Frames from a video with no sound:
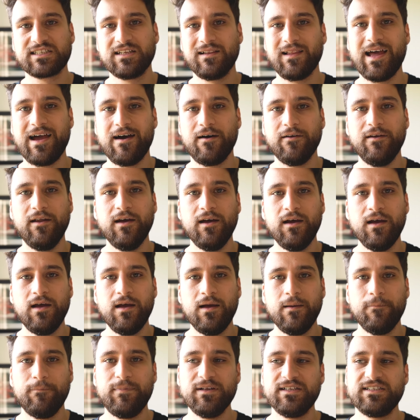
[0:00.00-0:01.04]
clown,
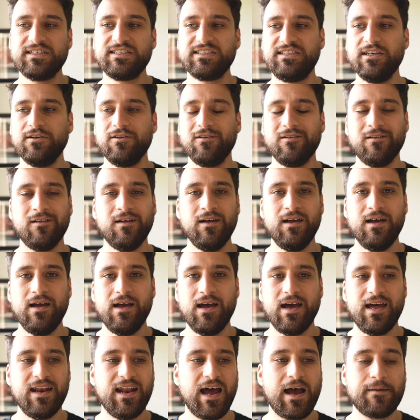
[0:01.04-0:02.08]
but still
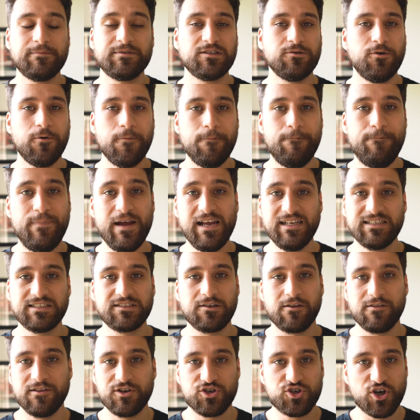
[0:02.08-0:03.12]
an absolute beast
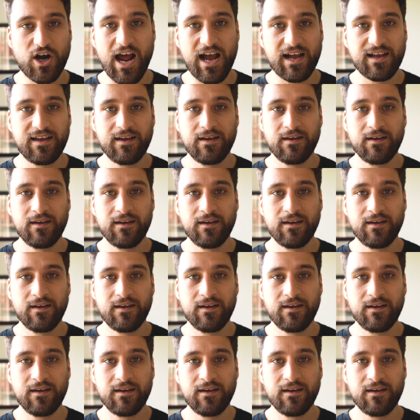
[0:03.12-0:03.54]
on the track.